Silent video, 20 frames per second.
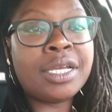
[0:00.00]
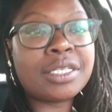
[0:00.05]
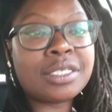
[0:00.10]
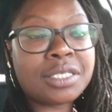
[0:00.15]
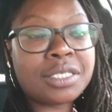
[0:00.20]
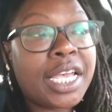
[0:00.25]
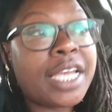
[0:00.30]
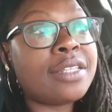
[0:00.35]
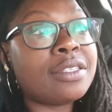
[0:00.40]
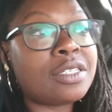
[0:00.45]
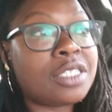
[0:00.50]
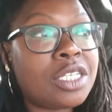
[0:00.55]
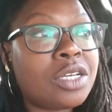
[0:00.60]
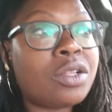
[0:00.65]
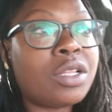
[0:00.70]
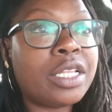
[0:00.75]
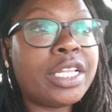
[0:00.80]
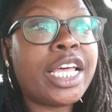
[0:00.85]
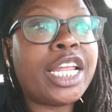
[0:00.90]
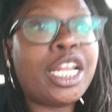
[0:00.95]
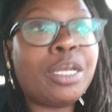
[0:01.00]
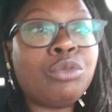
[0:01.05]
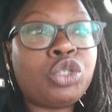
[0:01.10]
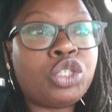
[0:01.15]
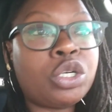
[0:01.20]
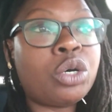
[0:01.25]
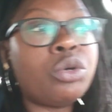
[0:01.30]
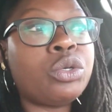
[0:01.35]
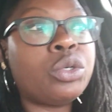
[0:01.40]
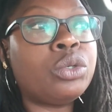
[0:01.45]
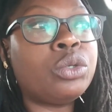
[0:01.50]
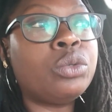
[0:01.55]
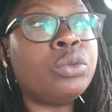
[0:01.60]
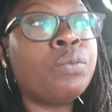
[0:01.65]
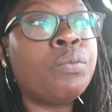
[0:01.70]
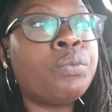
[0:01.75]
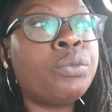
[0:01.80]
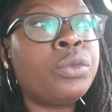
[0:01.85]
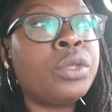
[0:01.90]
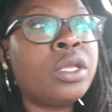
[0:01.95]
Stand still and let him show you
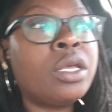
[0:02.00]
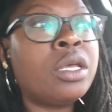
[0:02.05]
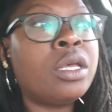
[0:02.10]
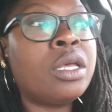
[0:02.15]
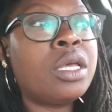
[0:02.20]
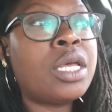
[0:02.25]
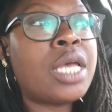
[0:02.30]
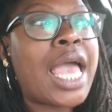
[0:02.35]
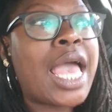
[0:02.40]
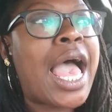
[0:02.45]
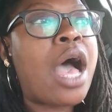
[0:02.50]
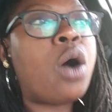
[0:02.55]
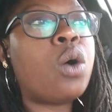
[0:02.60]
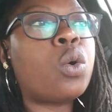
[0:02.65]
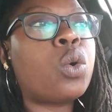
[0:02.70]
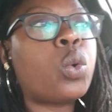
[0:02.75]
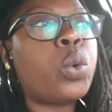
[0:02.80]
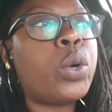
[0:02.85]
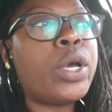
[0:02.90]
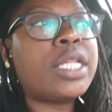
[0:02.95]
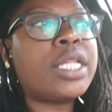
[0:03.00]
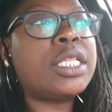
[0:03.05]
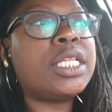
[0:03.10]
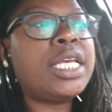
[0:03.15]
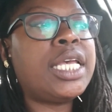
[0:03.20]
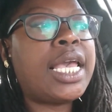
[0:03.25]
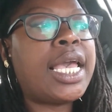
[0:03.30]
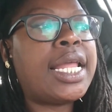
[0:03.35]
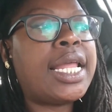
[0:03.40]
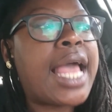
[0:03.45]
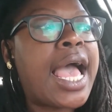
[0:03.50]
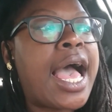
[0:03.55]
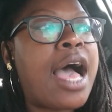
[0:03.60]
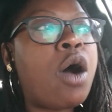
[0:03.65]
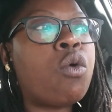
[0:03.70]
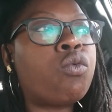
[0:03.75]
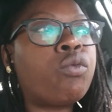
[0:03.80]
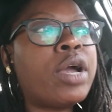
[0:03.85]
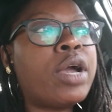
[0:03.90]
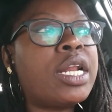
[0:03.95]
how quickly and
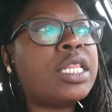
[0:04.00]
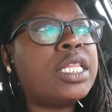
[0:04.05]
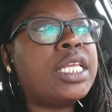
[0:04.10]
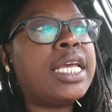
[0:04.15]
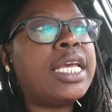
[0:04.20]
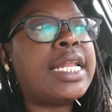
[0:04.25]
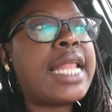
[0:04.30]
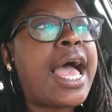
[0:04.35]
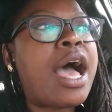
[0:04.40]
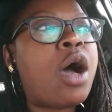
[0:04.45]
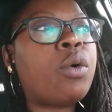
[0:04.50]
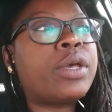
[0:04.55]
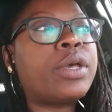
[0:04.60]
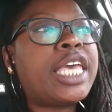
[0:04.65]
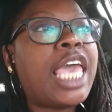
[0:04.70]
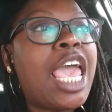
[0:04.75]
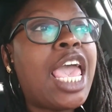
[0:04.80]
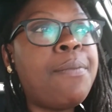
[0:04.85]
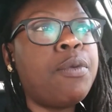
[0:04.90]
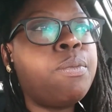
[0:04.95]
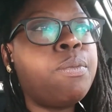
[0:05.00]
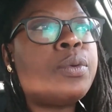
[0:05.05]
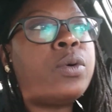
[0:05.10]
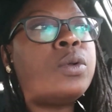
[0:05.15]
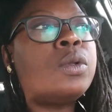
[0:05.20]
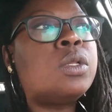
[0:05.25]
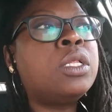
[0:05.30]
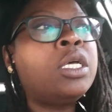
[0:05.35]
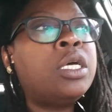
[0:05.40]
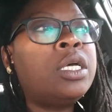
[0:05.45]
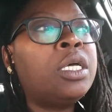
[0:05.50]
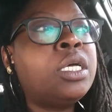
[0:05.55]
how readily and how capable